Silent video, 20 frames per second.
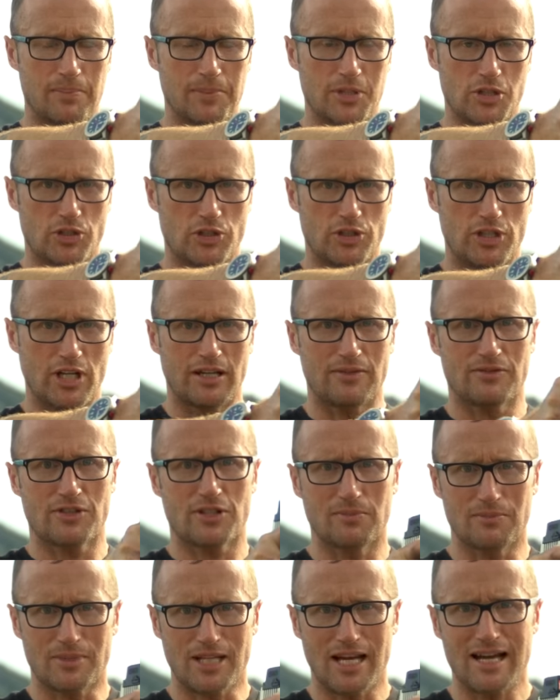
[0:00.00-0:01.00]
going to shave
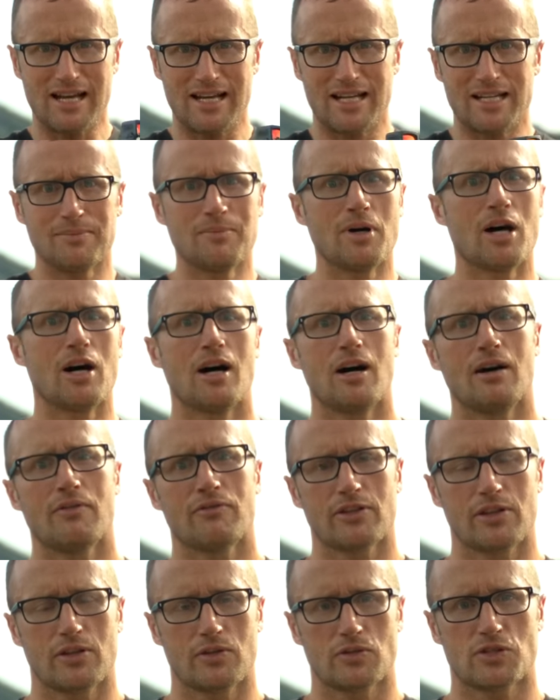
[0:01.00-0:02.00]
some time
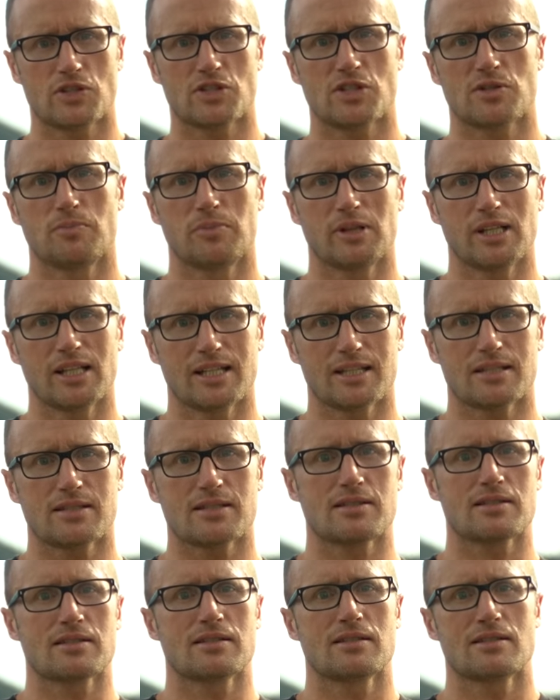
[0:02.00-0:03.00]
off of those
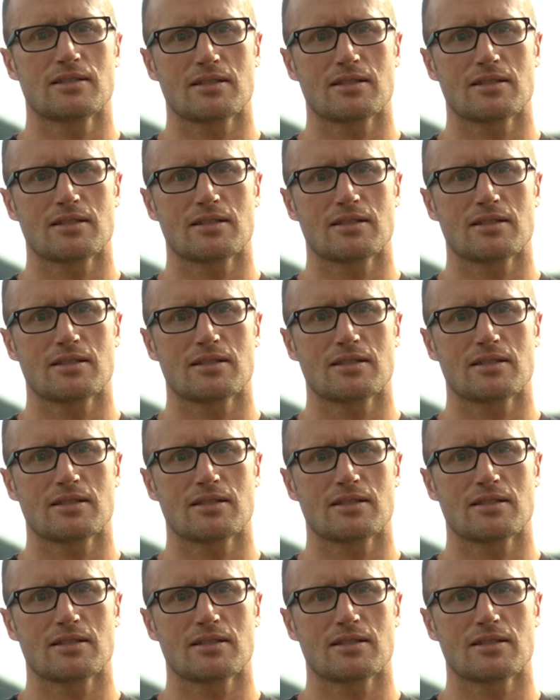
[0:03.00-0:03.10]
splits,